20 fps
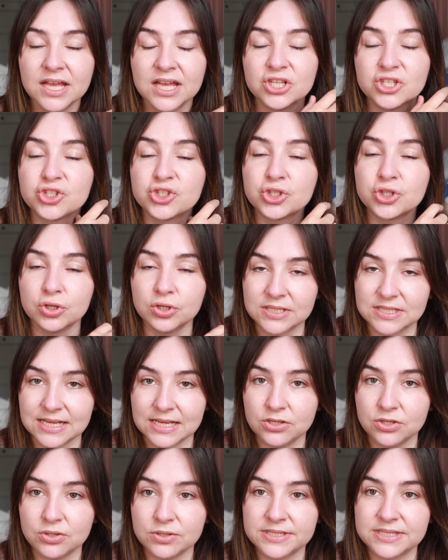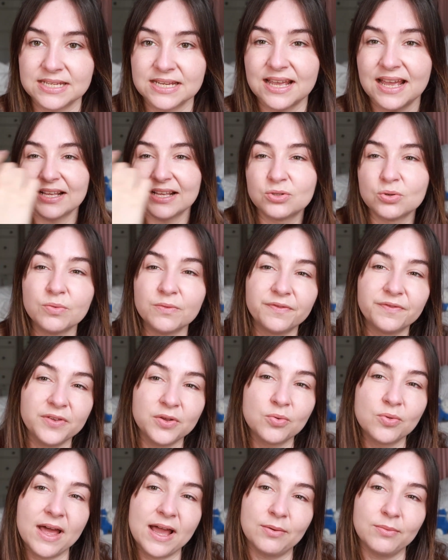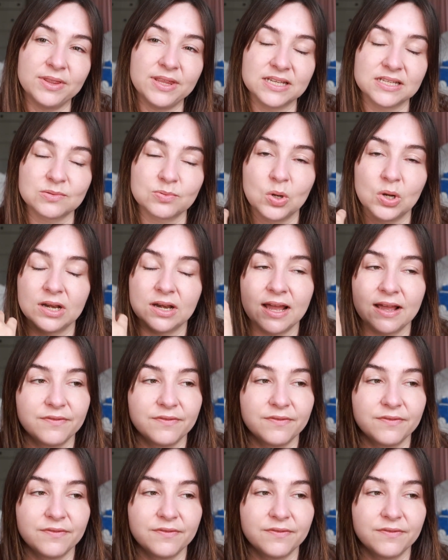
as soon as I used I don't feel that with this one.